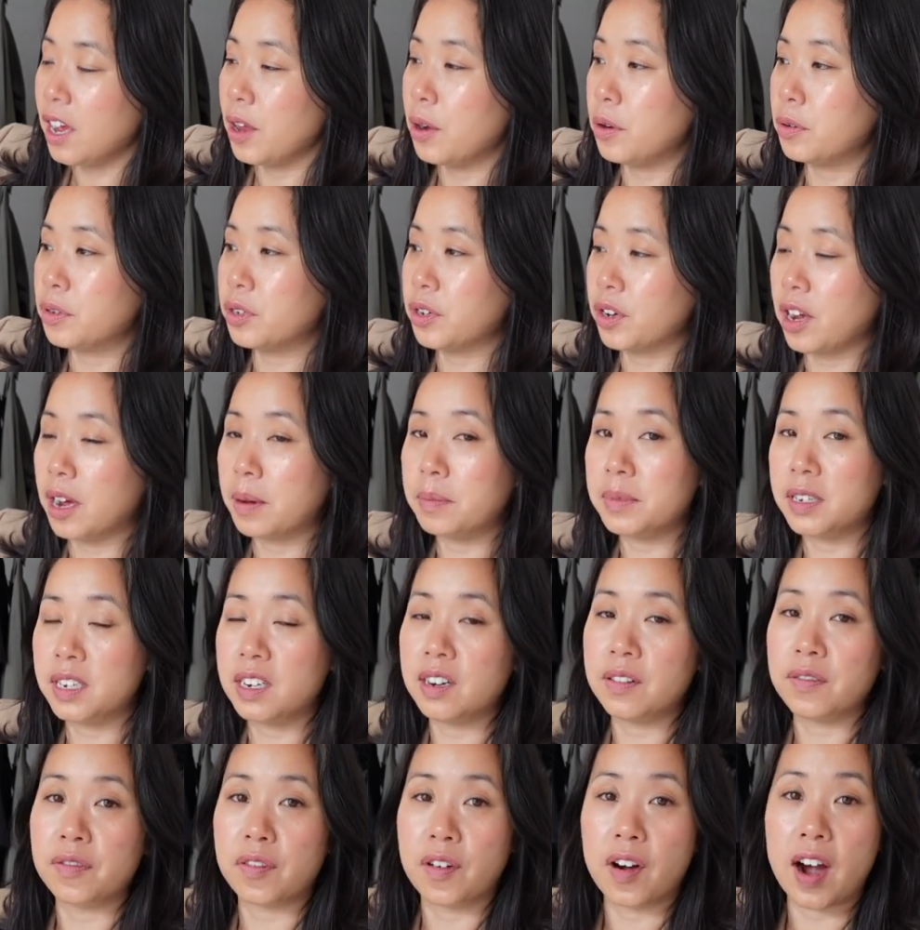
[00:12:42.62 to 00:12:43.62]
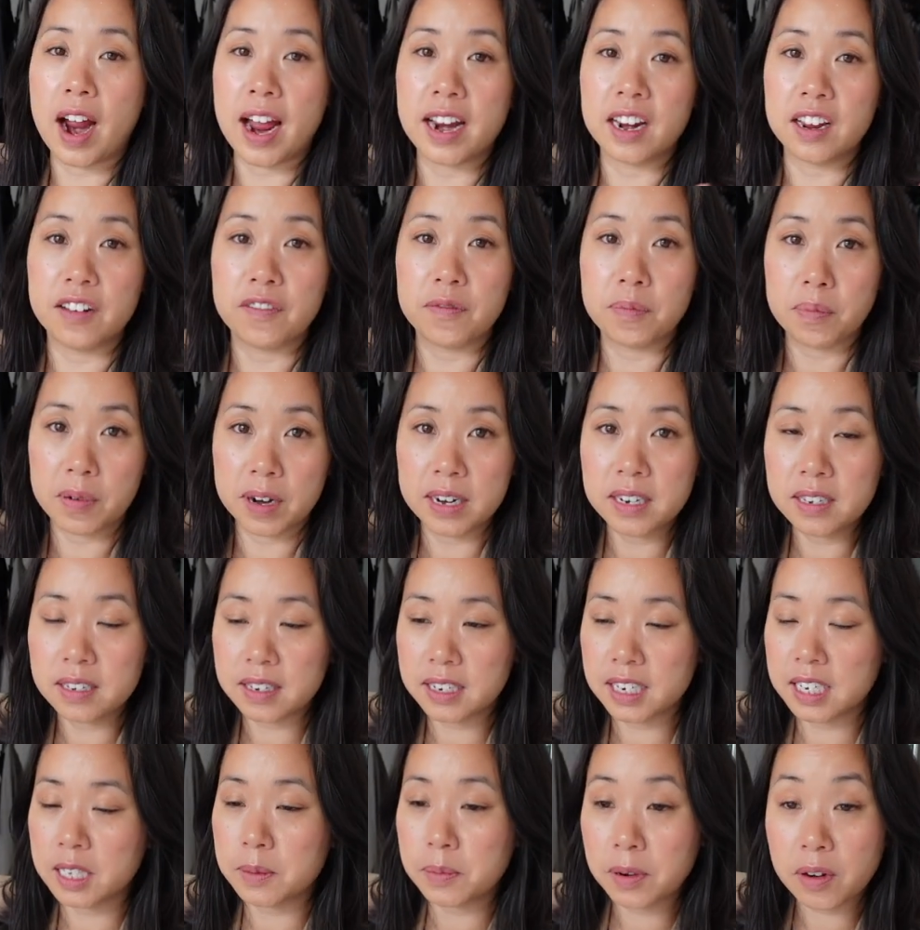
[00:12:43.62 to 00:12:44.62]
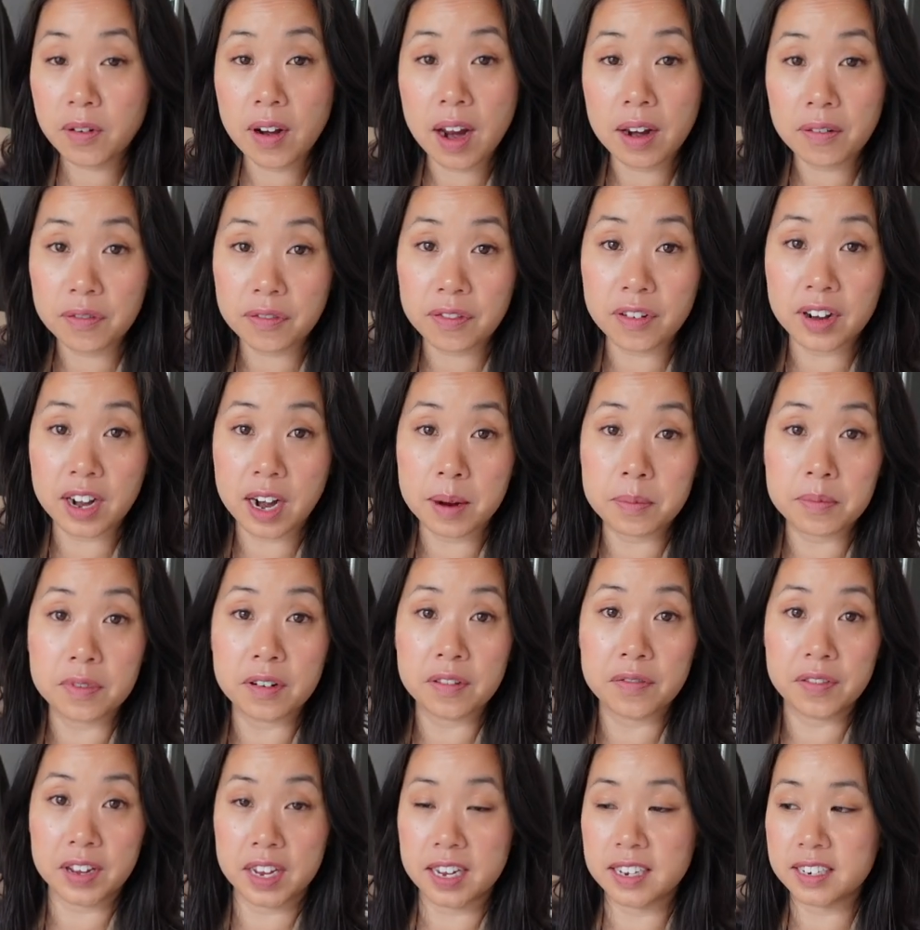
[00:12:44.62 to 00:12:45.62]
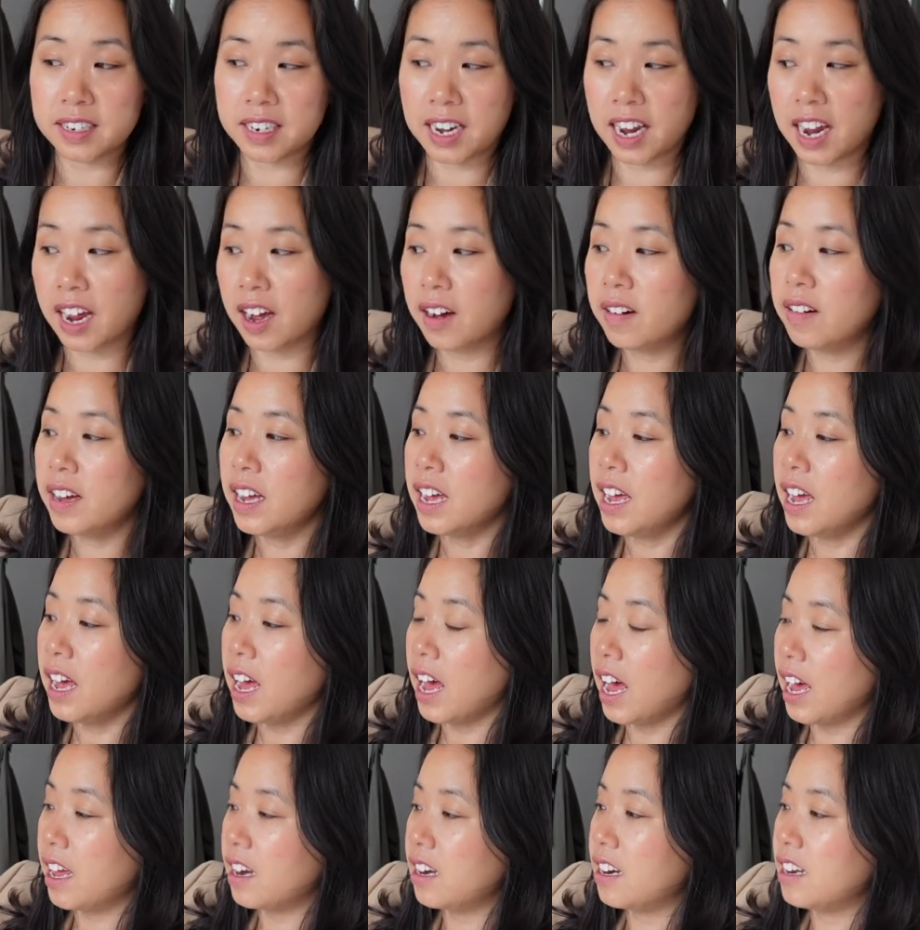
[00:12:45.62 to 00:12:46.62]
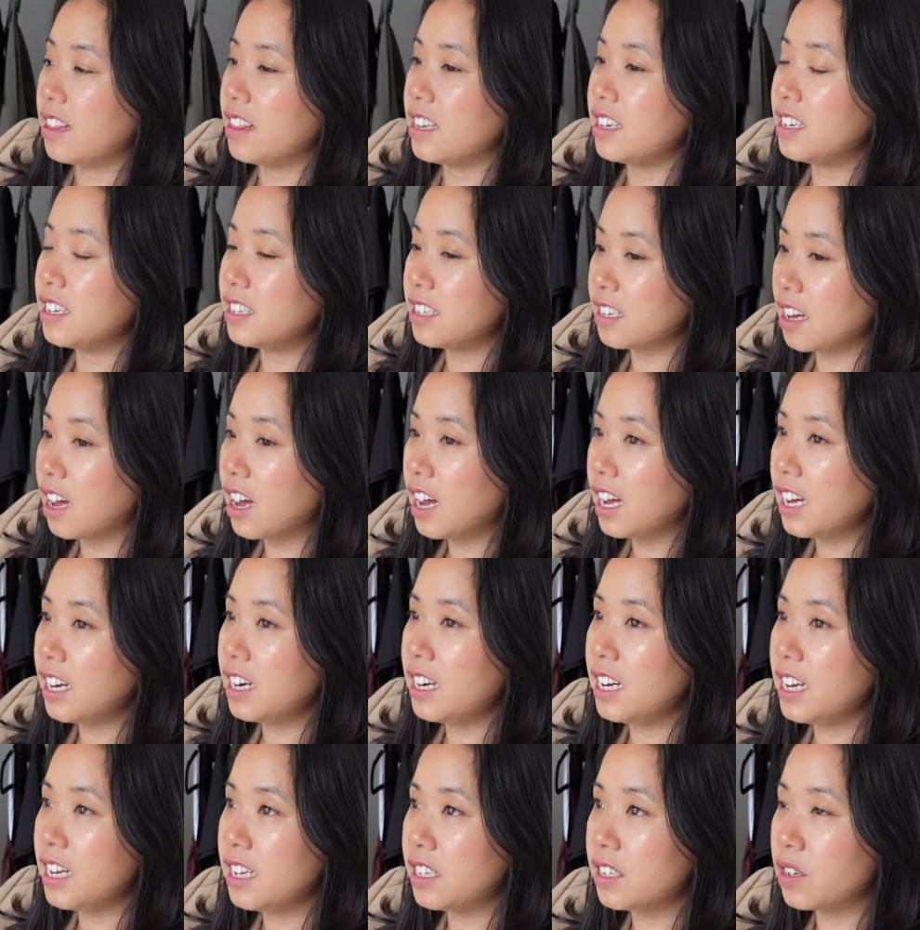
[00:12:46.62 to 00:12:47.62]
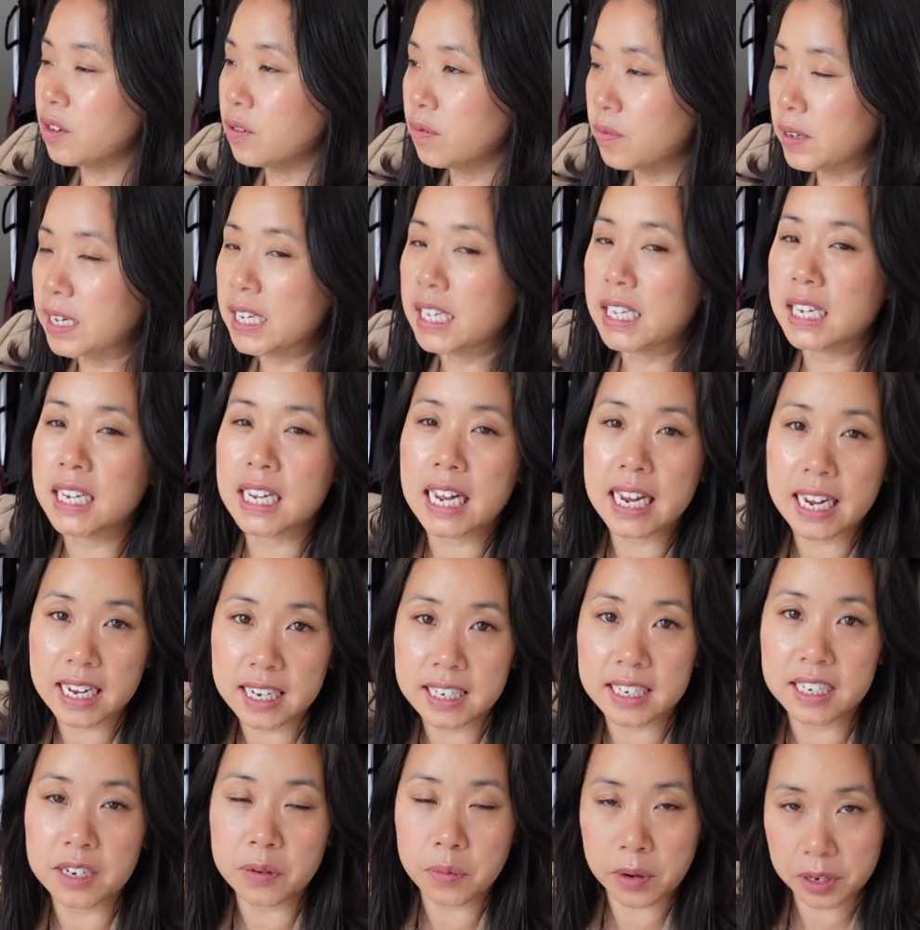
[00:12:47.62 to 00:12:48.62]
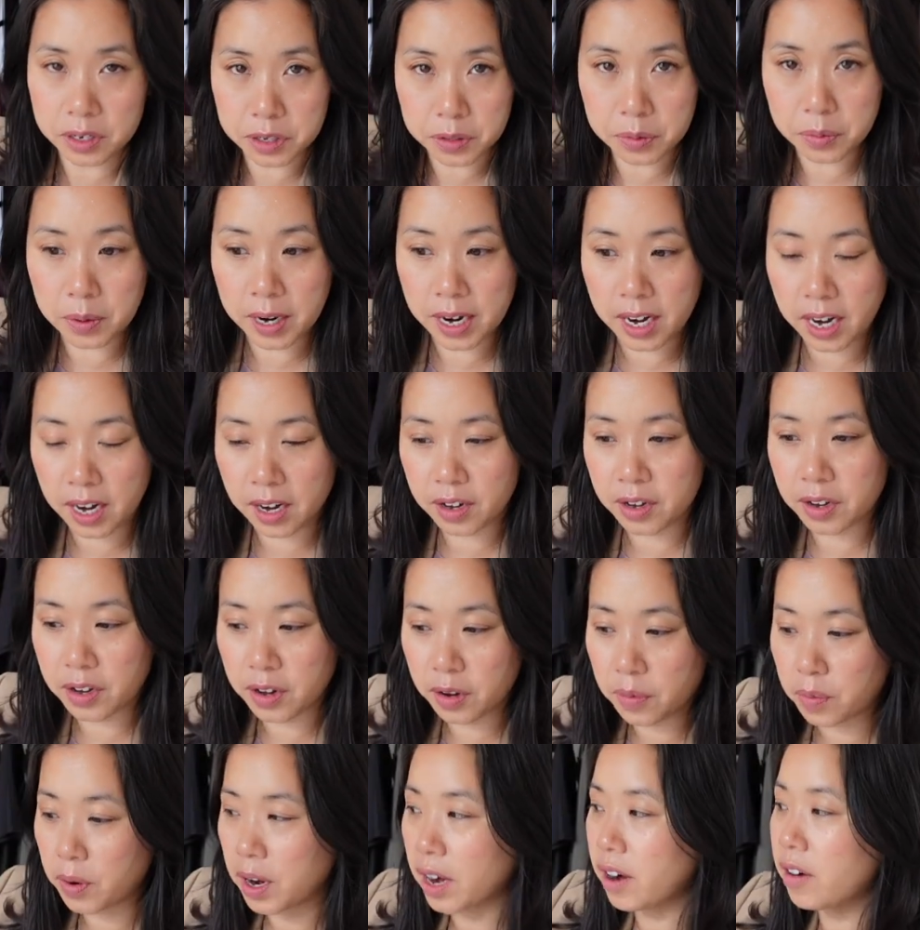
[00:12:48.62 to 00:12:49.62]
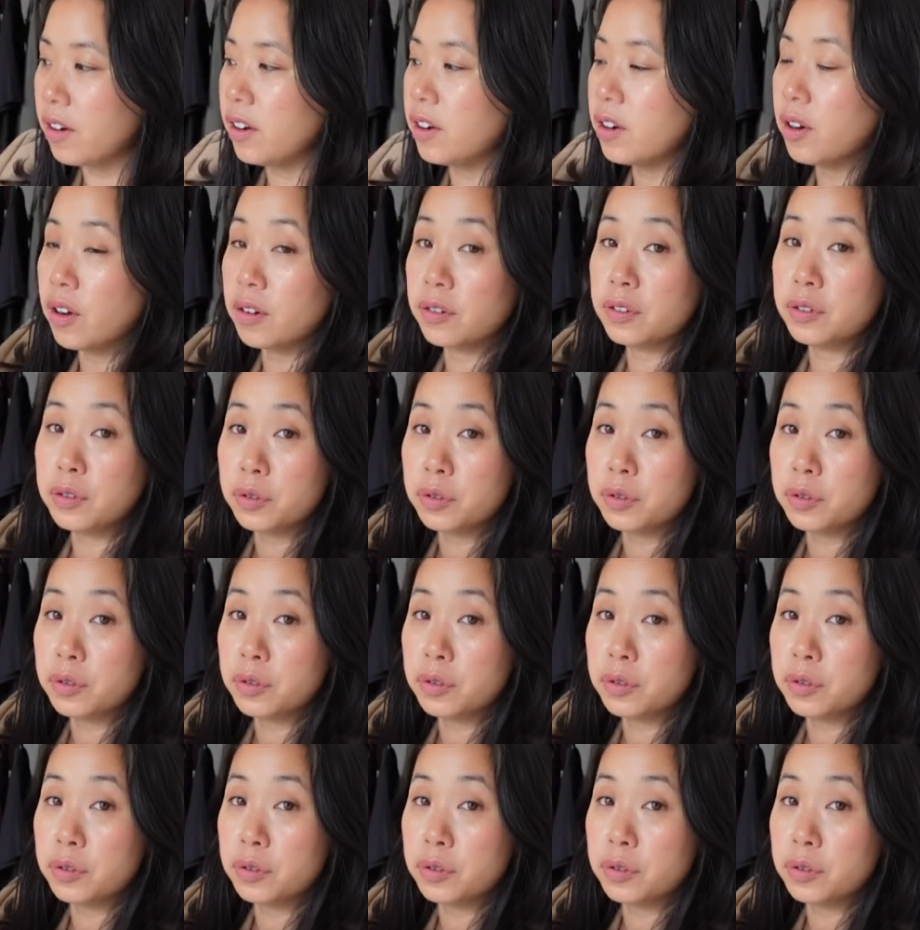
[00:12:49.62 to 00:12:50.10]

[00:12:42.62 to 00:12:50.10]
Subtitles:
It also comes in a variety of prints. It's been around for a number of years now. And the design is a really easy one to wear. You can wear it on